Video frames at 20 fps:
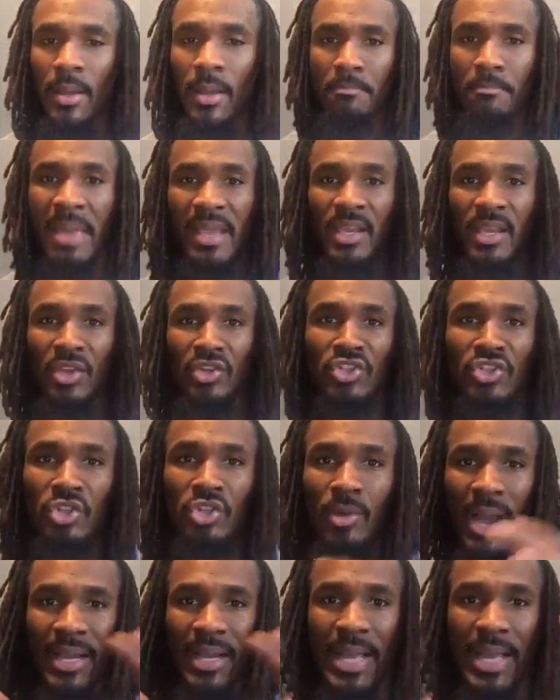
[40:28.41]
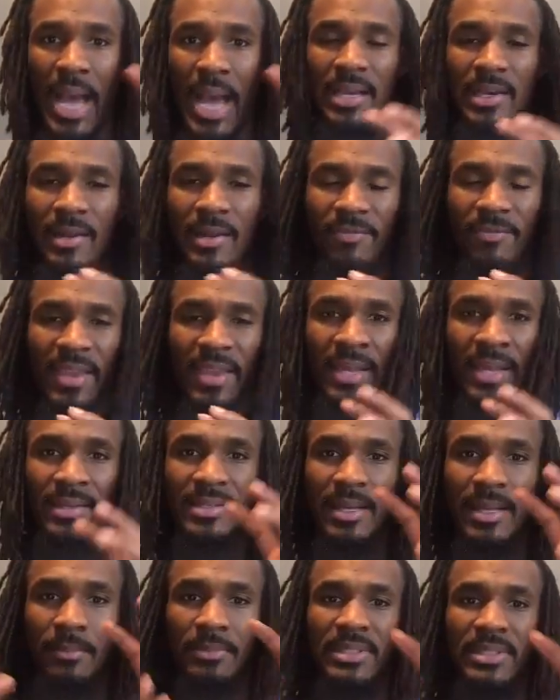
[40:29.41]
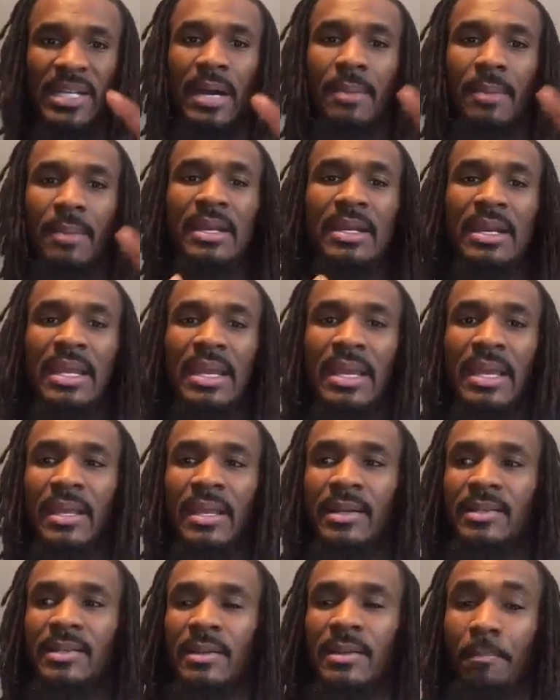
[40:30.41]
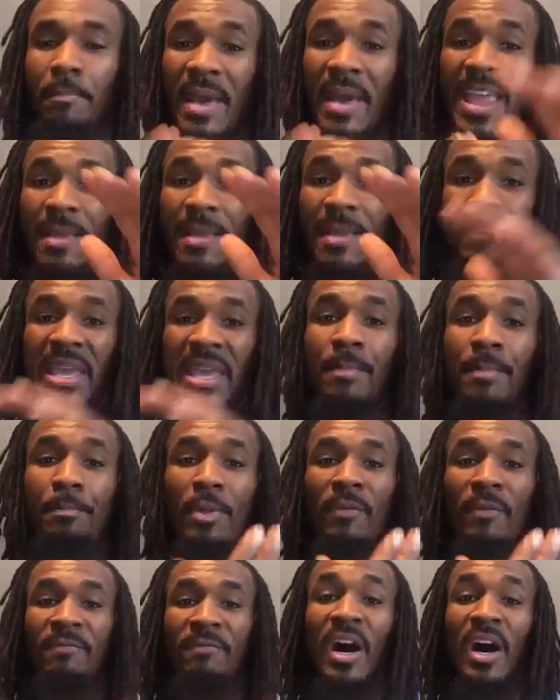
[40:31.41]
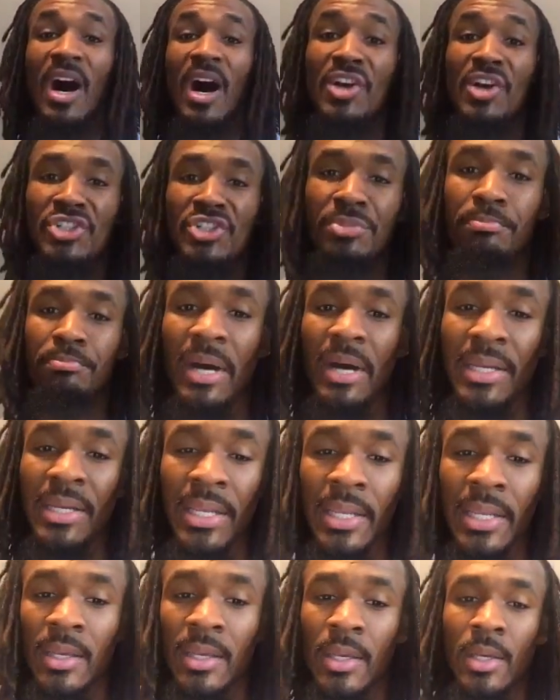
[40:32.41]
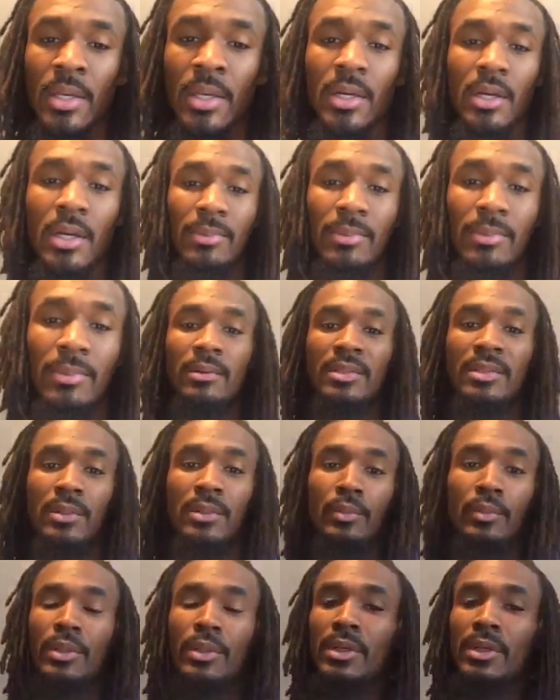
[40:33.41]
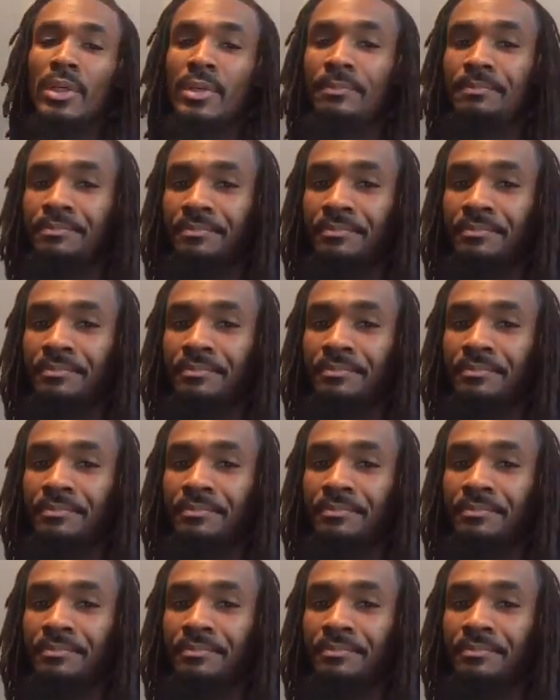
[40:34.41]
making sure I got enough income coming in to pay people for hush money around the world.